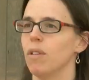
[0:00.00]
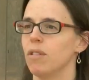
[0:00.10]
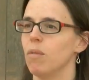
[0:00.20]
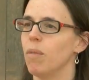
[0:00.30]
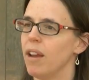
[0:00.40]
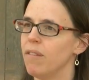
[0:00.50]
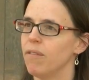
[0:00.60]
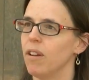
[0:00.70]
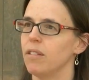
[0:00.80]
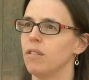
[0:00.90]
It's a way
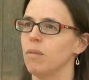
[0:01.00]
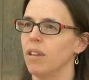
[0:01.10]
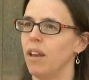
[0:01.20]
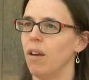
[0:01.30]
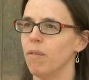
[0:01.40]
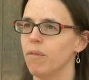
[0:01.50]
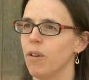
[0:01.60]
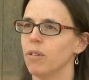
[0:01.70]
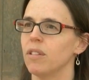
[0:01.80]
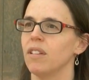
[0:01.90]
for us to really help
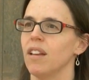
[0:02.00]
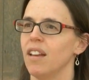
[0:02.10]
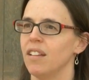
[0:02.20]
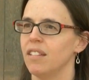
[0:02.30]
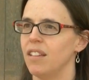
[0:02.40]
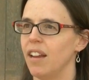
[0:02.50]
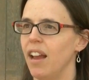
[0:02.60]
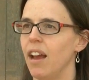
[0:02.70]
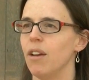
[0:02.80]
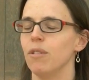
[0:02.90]
folks stay
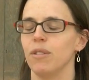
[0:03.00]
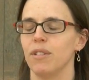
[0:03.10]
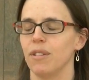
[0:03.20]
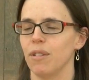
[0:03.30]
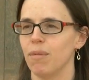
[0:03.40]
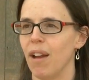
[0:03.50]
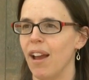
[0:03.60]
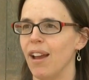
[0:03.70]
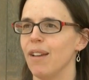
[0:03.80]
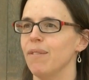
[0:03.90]
housed,
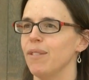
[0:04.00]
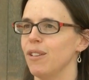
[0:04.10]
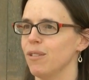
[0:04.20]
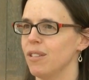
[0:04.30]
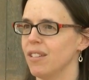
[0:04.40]
thrive, you know,